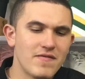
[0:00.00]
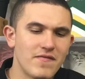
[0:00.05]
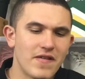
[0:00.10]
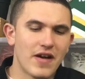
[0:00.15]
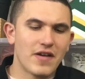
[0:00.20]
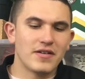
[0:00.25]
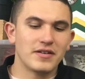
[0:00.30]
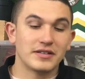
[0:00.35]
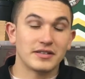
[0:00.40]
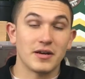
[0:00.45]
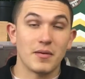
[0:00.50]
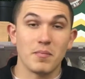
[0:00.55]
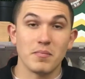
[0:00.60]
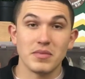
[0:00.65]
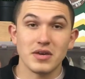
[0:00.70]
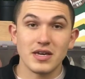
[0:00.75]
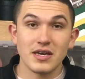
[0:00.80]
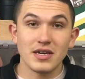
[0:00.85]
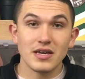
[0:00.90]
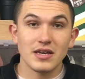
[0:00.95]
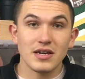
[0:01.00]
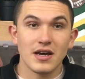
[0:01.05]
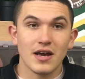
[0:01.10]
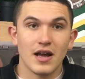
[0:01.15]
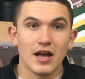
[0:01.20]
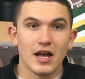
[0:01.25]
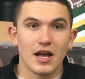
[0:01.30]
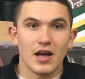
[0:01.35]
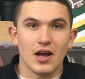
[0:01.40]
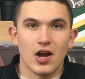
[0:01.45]
very to me,
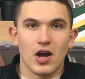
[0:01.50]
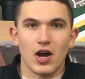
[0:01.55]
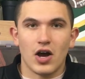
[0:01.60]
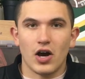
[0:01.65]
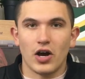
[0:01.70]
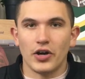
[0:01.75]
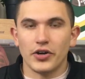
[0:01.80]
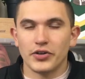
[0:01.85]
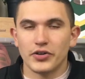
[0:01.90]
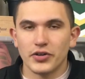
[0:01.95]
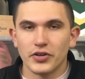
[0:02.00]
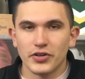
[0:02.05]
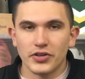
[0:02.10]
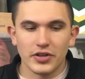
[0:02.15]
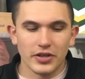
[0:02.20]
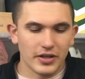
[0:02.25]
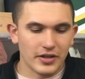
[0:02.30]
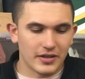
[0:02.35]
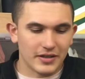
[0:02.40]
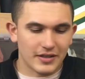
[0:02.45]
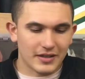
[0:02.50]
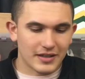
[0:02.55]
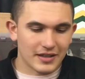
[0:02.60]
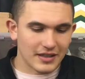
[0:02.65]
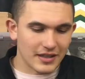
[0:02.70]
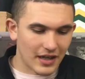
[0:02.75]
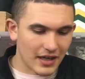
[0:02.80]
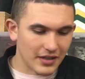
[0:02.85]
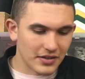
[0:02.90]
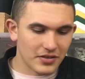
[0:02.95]
under the
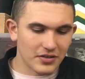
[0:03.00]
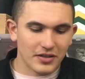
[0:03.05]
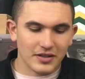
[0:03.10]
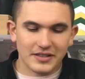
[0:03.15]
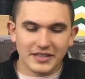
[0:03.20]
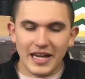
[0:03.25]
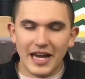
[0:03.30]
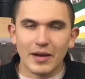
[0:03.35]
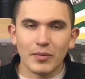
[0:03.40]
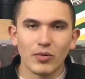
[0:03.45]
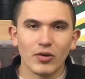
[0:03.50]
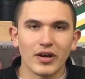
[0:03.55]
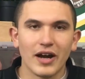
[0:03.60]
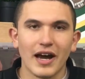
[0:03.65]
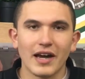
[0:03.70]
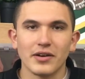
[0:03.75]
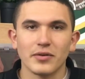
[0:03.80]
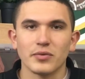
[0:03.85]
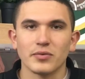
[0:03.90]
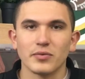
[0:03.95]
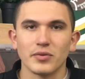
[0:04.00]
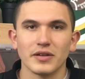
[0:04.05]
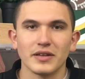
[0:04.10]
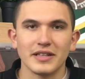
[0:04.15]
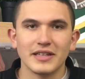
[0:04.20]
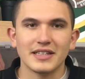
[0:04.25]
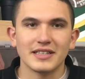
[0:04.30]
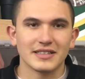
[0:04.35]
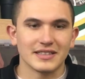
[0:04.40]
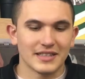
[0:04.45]
under the table kind of
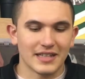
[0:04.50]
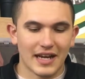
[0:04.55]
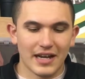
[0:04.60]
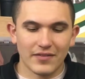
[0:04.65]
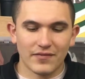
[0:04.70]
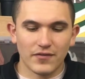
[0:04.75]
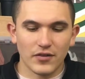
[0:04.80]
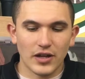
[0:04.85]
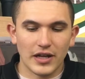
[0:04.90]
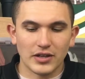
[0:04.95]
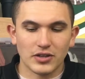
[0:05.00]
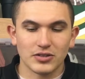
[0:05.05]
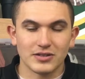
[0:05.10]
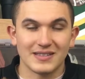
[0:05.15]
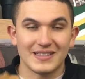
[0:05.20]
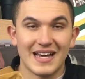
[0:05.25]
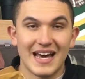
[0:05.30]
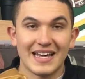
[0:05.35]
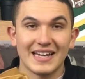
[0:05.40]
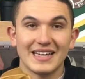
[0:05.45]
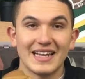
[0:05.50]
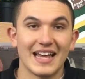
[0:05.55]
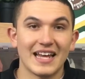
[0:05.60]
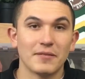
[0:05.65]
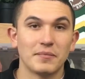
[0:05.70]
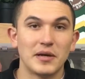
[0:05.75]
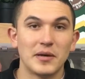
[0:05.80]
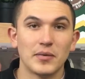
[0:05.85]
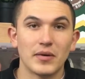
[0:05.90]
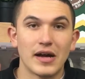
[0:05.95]
release, and I feel like there's not a lot
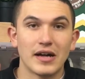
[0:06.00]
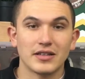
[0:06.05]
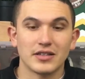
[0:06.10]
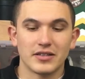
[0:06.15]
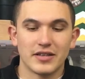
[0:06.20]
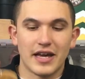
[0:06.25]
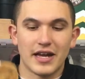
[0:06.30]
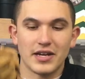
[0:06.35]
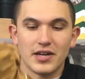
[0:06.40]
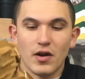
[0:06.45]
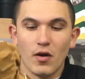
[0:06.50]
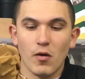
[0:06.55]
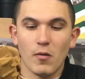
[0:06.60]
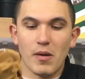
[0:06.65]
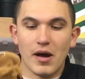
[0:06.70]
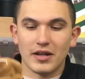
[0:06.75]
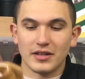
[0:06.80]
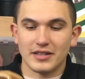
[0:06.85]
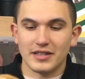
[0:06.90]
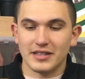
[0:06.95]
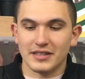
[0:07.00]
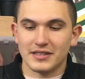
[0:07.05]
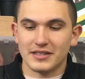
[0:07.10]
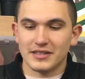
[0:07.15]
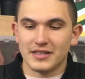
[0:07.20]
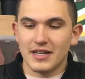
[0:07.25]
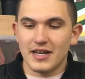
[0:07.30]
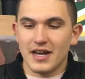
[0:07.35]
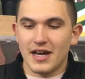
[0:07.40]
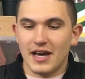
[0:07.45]
of people out there that know about
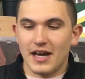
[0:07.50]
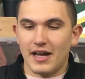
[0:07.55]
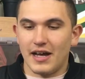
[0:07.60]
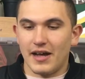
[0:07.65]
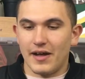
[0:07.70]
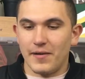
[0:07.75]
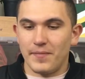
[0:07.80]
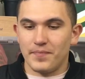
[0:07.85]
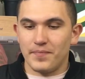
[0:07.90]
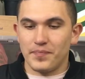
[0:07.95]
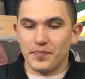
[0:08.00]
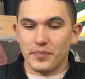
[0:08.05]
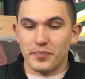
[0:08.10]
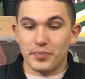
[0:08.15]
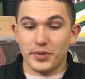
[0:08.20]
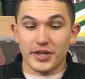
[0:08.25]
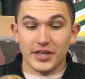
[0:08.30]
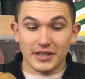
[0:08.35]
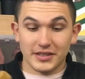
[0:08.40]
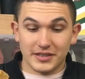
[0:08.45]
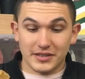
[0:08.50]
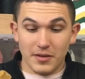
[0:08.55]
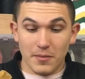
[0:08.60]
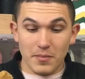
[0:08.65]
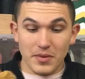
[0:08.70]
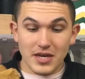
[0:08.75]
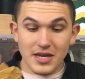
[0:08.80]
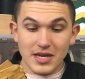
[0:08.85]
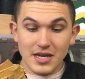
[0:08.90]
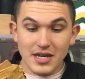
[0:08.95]
this. Um, because to
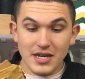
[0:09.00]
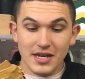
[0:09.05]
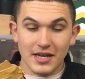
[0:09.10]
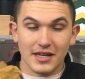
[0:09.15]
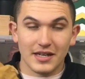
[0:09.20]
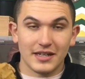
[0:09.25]
me,